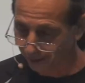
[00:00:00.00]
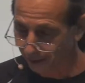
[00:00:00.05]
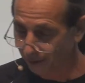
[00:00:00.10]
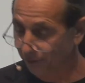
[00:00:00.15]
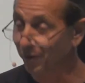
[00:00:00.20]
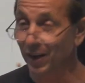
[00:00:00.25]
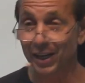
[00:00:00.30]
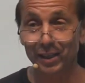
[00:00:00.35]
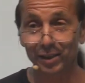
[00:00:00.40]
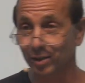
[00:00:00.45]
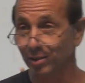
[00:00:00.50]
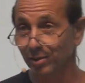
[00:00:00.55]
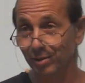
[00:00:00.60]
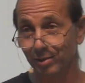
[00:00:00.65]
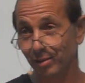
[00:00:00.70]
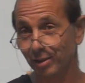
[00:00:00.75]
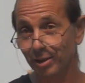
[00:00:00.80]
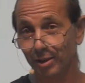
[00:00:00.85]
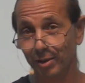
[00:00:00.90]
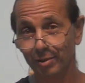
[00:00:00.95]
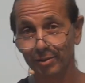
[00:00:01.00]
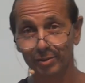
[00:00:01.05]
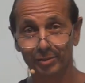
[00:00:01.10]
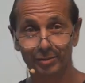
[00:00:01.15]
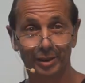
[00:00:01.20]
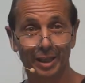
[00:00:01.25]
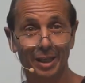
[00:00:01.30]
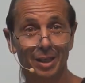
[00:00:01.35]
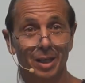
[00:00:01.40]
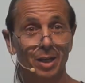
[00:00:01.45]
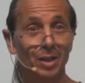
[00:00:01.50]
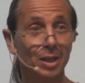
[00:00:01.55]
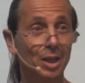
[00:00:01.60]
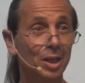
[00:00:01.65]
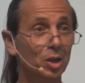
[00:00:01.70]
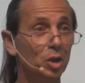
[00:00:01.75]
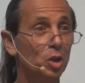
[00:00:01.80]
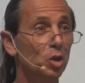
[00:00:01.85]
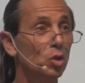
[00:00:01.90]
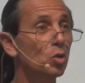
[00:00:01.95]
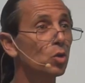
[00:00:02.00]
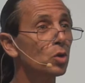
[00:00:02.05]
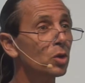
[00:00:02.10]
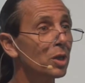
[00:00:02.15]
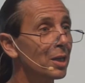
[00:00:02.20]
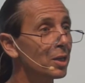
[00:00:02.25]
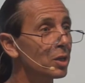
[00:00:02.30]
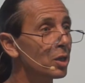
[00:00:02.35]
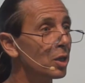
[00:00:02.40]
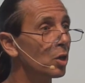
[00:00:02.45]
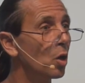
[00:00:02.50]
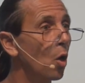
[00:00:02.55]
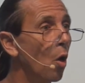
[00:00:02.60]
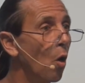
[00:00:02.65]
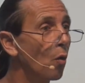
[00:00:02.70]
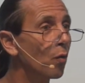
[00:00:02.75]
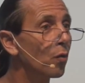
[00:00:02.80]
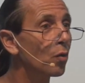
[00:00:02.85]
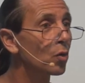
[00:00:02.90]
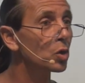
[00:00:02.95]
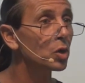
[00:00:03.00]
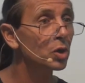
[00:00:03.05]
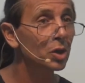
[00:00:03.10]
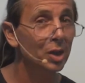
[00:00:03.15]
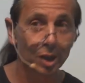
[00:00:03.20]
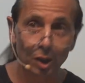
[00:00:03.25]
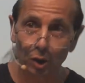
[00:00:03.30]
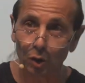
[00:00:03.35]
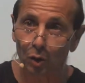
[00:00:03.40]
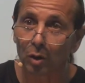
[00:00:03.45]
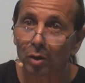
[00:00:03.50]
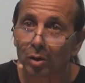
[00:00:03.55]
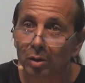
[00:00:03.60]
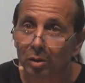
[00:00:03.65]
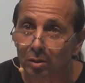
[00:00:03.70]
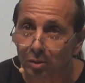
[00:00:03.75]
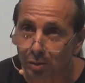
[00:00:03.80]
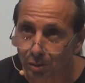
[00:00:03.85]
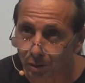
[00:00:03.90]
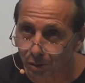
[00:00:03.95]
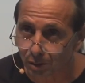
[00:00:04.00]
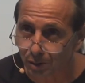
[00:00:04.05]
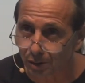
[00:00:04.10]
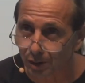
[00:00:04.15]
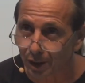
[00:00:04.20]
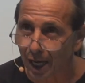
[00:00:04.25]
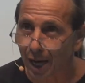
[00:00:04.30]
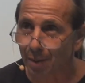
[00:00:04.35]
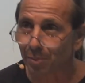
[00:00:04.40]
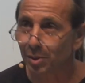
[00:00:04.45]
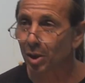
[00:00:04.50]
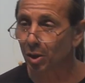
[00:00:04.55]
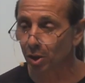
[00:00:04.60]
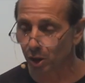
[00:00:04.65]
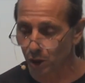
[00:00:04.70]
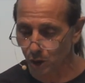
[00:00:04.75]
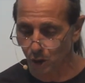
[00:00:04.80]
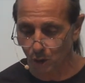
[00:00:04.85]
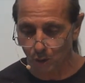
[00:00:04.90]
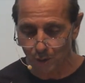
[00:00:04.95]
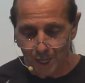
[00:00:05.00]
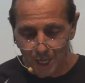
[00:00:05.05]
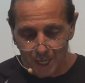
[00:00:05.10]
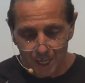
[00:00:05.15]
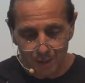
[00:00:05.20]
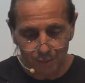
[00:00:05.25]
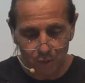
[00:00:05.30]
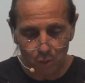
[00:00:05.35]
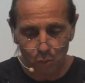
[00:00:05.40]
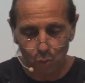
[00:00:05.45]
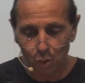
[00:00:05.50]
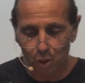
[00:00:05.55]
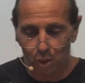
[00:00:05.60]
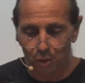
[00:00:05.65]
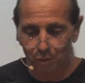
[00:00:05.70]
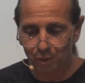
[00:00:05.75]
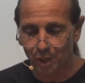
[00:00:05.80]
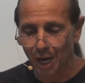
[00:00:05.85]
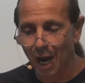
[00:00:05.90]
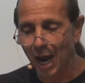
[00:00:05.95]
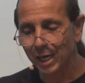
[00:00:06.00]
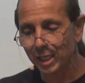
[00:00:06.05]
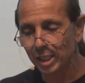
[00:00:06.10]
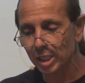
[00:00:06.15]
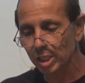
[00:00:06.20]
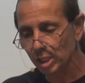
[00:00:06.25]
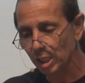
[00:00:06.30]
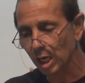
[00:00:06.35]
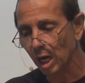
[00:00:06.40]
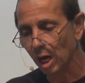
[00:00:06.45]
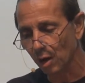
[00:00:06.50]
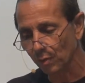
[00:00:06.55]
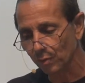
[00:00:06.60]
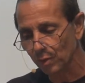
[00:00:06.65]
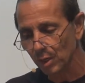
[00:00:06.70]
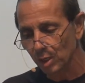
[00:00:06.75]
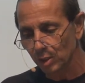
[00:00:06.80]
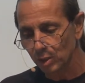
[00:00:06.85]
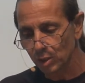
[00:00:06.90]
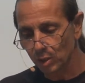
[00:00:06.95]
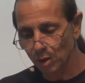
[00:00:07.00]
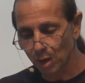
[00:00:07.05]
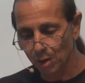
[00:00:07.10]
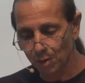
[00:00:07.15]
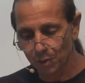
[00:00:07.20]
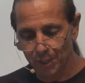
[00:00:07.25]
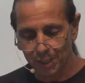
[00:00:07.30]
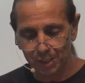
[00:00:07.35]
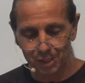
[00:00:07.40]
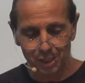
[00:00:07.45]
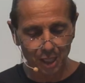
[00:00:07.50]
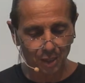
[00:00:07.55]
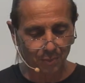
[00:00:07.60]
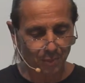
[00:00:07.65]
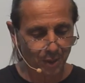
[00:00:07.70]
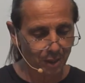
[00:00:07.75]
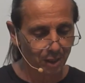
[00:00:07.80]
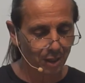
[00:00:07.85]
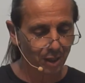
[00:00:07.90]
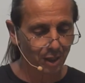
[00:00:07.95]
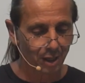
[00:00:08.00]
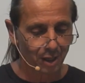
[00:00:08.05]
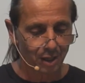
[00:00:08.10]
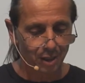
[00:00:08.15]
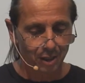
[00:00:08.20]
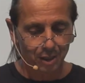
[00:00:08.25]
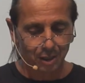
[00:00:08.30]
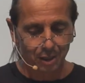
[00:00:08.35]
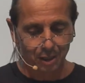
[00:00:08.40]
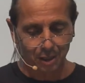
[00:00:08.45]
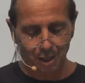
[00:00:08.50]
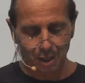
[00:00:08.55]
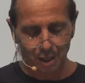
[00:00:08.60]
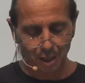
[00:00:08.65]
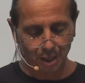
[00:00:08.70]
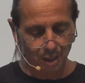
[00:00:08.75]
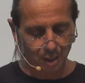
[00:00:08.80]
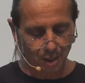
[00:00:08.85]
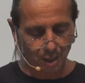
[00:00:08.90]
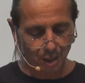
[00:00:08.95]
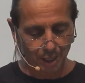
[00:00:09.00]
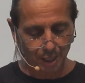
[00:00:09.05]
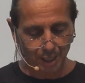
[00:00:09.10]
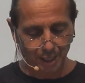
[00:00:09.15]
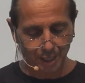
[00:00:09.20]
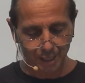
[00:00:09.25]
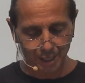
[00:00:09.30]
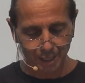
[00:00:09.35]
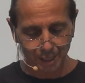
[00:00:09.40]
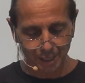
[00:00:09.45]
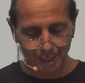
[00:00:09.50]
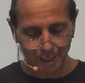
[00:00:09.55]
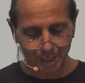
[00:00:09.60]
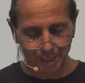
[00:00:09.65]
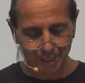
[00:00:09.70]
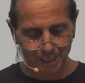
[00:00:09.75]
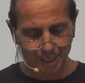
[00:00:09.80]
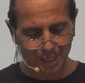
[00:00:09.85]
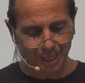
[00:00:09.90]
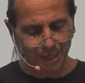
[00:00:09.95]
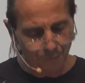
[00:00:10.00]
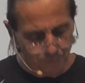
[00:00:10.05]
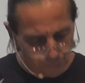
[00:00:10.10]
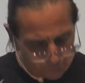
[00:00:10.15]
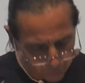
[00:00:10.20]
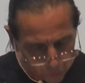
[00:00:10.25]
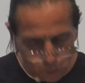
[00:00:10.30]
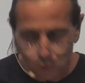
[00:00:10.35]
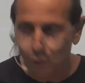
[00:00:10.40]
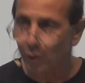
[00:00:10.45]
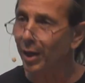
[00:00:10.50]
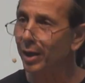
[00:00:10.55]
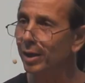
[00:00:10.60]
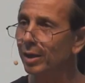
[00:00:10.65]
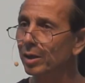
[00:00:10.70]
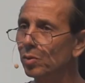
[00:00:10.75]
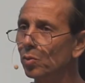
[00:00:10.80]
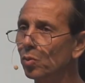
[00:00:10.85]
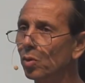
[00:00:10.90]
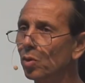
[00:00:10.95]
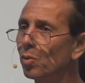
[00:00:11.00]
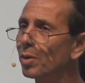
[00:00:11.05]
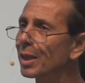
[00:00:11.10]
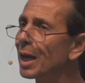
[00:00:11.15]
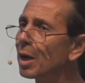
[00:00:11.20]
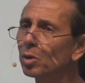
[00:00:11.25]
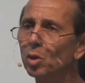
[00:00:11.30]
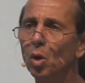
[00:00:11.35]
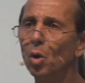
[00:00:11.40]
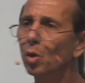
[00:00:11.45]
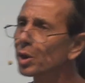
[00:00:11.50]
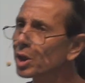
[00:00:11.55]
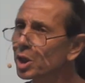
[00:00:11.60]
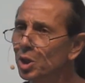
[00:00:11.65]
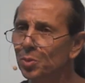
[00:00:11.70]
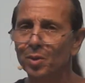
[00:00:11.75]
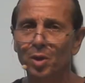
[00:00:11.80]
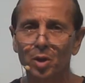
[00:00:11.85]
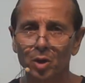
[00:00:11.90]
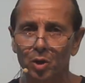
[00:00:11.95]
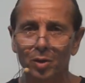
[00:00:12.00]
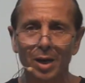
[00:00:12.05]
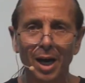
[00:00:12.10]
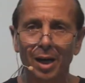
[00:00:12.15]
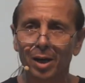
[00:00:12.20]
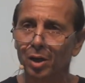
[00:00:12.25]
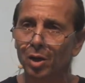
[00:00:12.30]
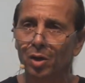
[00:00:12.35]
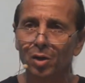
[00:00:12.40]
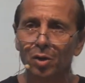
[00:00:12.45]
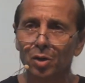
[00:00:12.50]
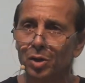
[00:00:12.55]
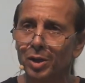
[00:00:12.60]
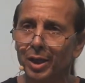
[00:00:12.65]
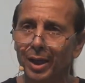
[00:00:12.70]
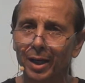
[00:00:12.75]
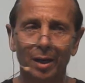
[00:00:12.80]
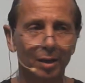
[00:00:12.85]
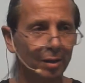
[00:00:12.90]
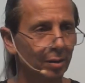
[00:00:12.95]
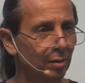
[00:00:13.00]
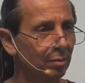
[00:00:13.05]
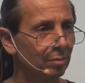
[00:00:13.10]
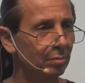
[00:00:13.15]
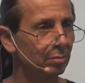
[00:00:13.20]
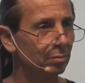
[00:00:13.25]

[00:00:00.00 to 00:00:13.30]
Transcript: In fact, you know, uh, it's used as an overseer. I'm telling you, you know, even the word of God itself, there are things that have been uh, infiltrated where without the Holy Spirit, you're not going to understand.